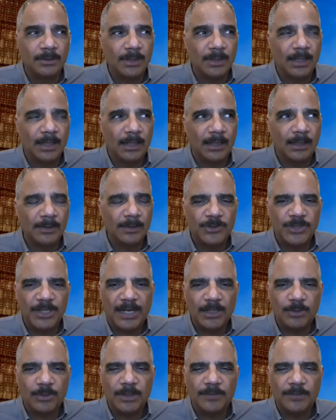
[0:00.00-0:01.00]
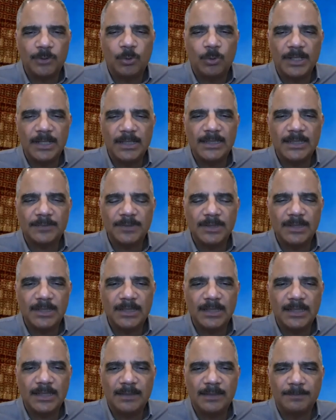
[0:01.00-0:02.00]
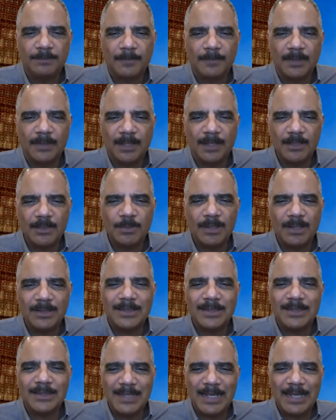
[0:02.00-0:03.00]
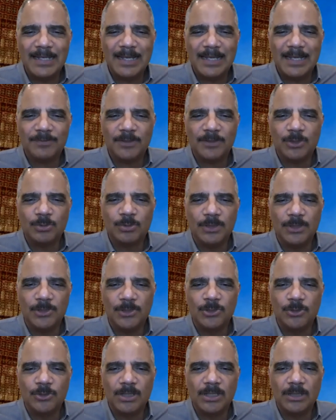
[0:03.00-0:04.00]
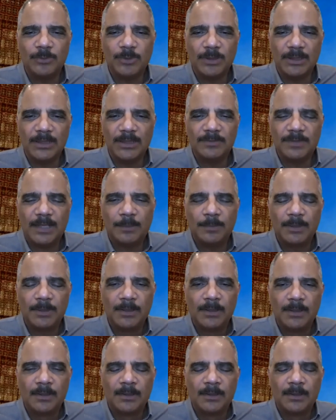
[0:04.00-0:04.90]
uh, January of 2017, there's been a sustained effort to ensure that we live up